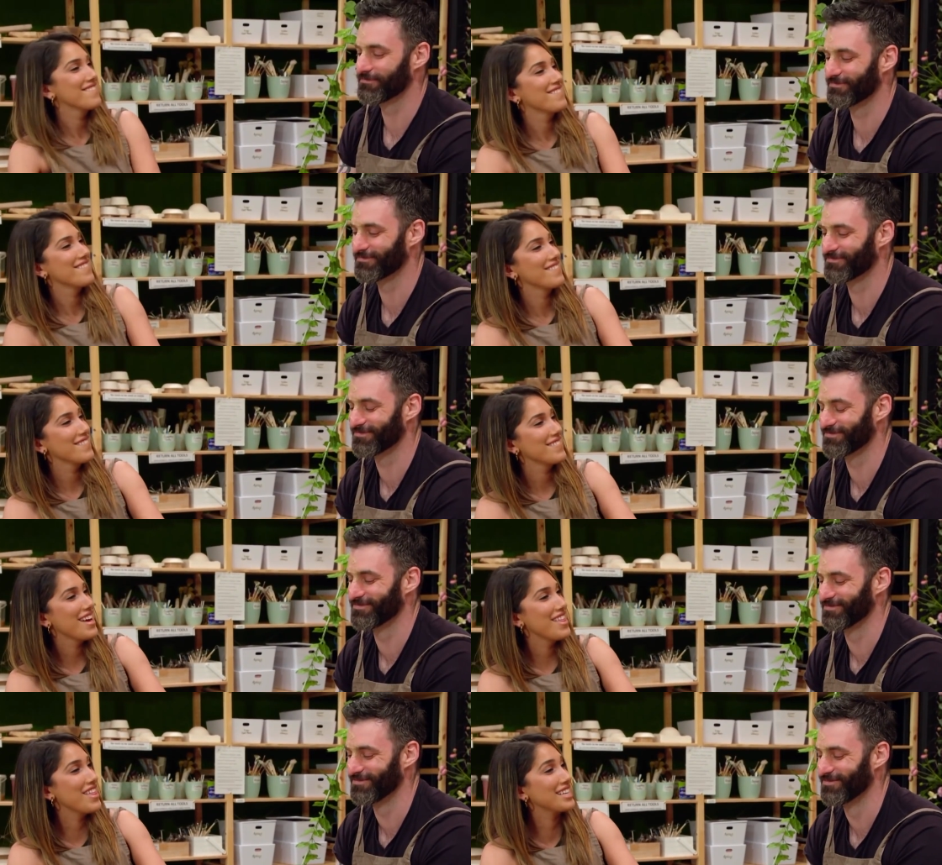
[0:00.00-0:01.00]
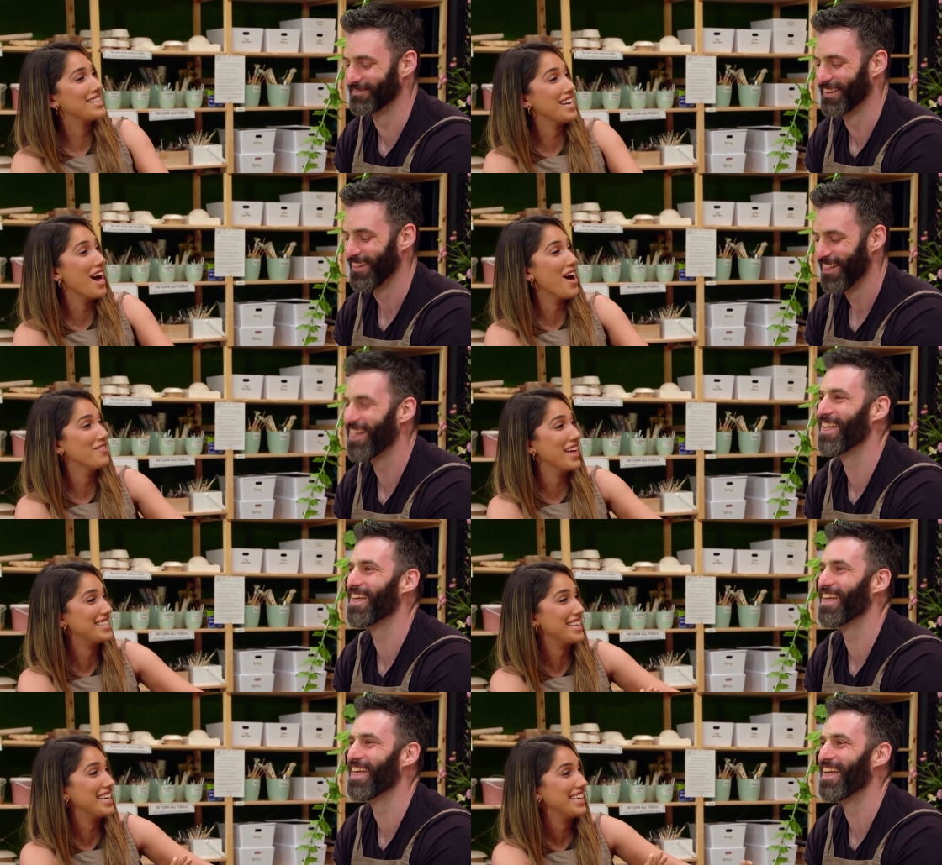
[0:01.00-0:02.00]
Speaker 1: And that's enough. That's
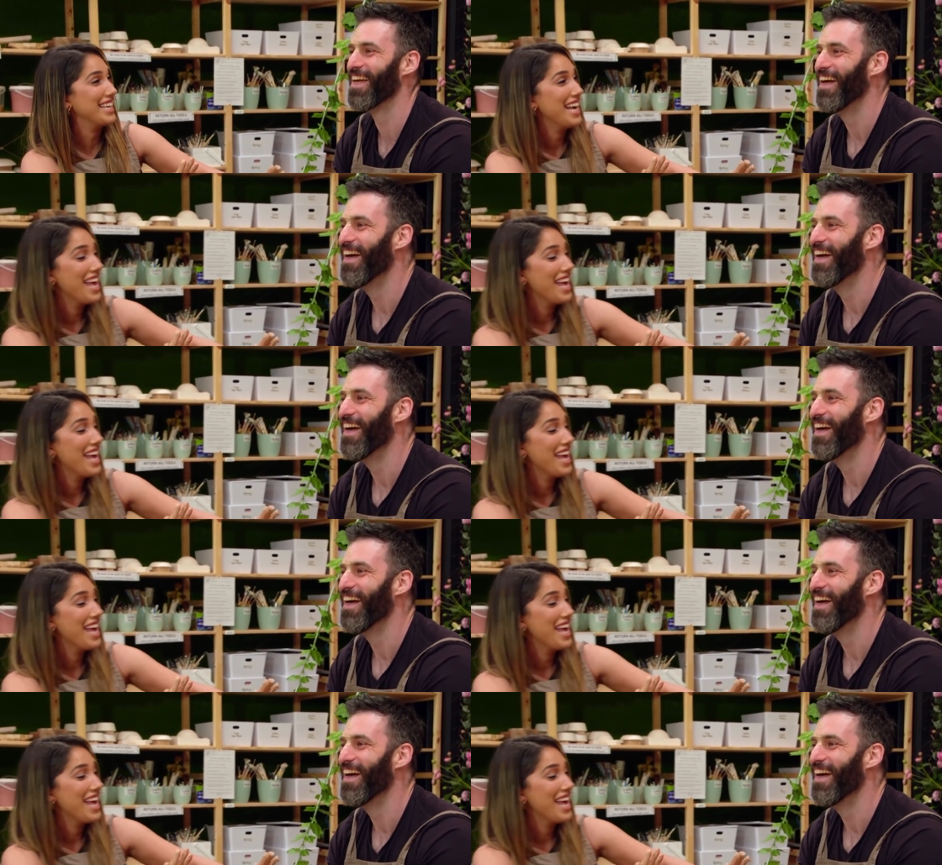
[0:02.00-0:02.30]
it.